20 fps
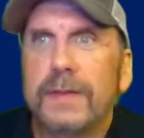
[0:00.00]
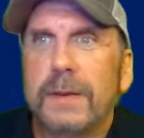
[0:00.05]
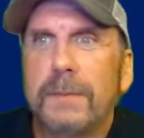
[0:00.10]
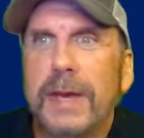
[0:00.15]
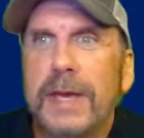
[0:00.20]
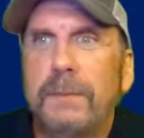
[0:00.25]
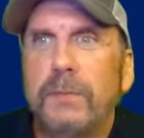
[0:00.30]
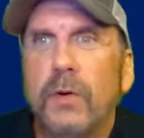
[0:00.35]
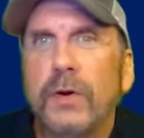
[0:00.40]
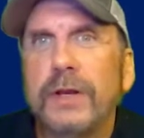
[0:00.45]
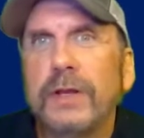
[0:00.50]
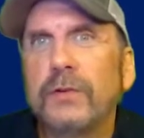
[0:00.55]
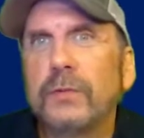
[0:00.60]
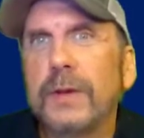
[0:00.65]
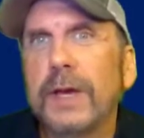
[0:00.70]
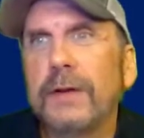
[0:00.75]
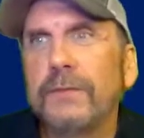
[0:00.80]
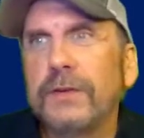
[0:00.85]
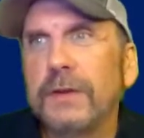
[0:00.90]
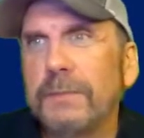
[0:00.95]
The main point is we
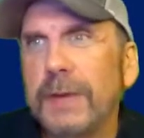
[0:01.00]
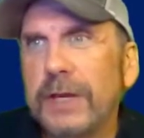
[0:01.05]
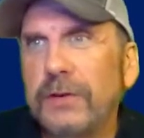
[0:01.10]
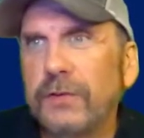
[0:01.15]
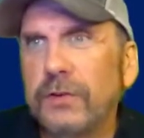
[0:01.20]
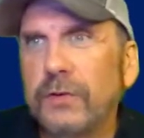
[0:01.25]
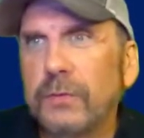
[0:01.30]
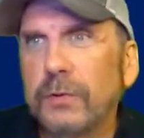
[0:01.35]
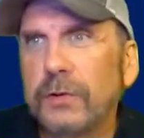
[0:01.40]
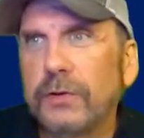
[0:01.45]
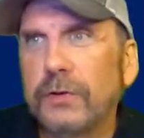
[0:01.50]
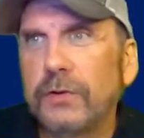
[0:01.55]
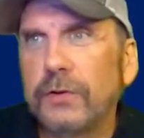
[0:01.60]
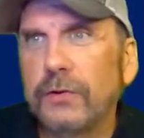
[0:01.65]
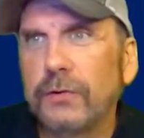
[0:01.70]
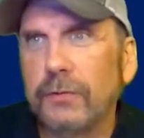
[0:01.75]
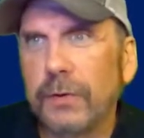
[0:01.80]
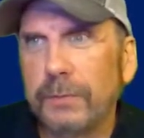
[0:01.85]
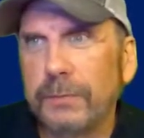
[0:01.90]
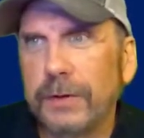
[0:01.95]
have dimensions, which are
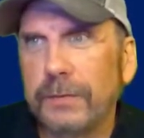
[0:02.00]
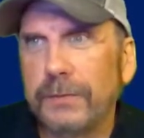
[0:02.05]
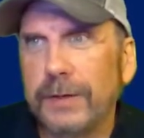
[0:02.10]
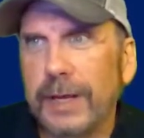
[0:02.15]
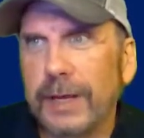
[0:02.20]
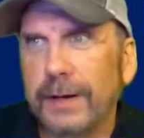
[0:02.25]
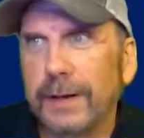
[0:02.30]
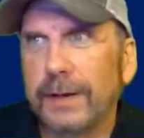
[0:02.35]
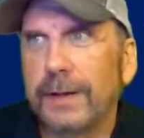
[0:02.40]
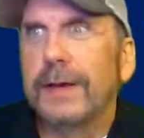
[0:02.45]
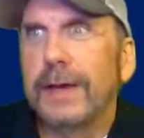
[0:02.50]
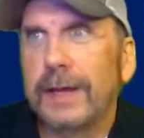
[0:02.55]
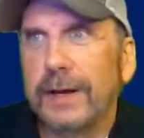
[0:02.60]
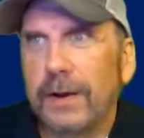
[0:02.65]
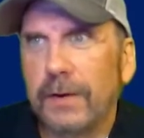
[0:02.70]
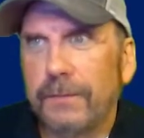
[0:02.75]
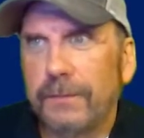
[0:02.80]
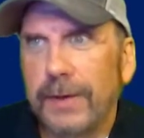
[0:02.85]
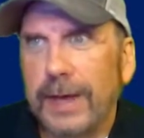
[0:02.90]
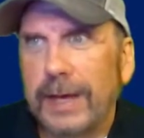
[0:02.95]
descriptive data, and
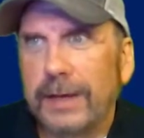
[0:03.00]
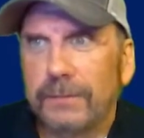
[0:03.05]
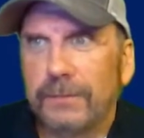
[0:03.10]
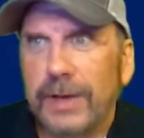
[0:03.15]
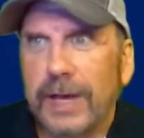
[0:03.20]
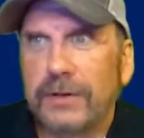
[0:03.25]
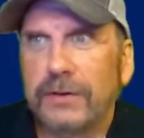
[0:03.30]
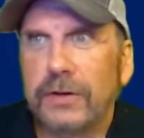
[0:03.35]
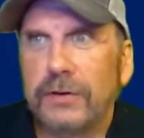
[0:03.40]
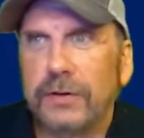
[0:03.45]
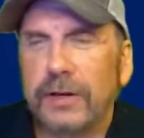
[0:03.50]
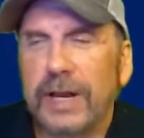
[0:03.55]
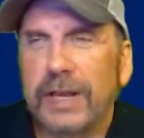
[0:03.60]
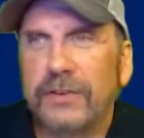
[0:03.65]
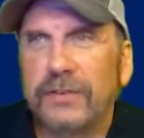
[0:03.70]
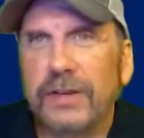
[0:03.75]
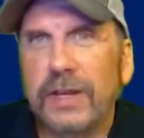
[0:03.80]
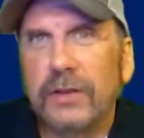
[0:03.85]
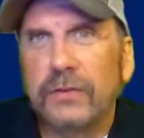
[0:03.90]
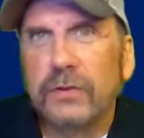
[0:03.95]
our fact, fact internet
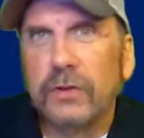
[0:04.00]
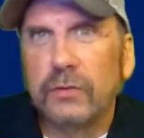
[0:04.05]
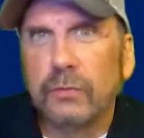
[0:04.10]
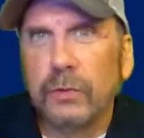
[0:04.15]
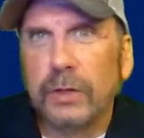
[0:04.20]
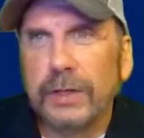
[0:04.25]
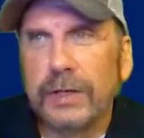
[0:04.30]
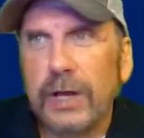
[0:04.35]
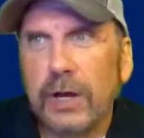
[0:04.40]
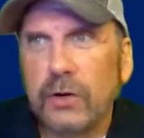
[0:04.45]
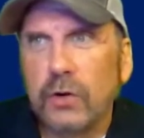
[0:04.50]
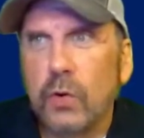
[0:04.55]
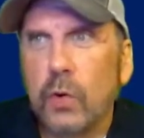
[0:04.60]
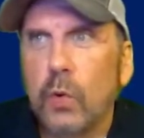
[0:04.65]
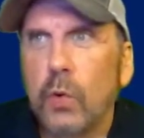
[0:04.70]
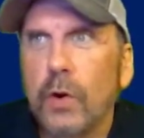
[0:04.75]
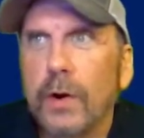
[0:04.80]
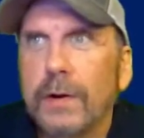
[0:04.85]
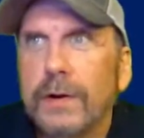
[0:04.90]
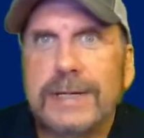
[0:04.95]
sales is really our
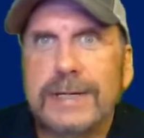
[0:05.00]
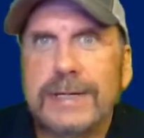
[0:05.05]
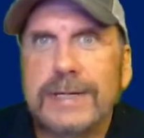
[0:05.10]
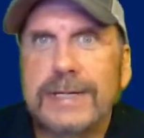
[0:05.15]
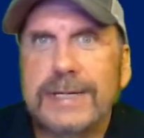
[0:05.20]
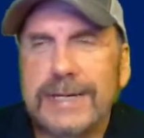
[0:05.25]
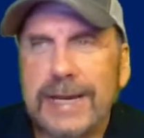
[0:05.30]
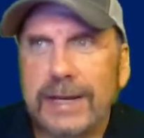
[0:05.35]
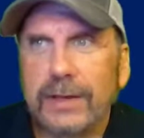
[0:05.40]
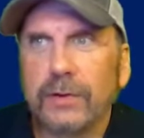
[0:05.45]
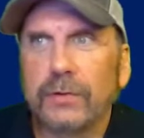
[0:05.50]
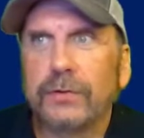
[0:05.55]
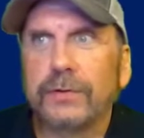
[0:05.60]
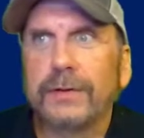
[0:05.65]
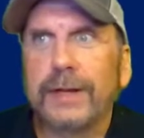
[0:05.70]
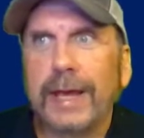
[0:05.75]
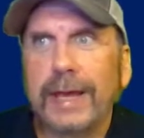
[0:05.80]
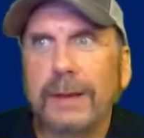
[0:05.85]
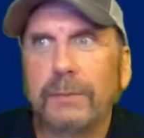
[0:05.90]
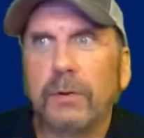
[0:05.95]
core sales
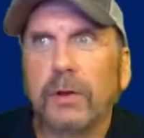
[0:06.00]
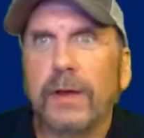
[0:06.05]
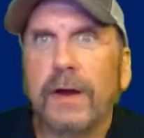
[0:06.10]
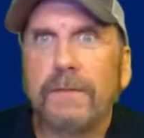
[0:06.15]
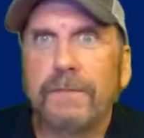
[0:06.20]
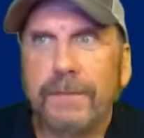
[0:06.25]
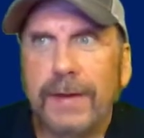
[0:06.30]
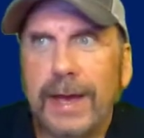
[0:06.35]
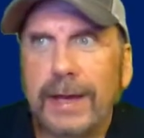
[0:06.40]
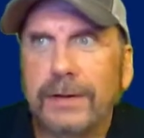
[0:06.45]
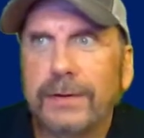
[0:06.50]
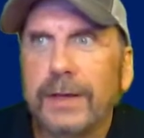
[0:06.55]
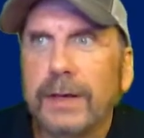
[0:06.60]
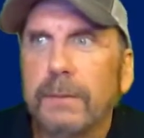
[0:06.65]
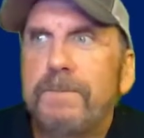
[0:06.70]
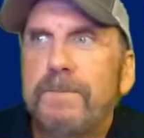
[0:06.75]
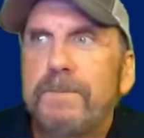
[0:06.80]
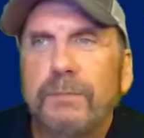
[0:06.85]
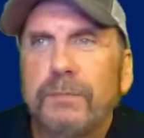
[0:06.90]
table, our fact table.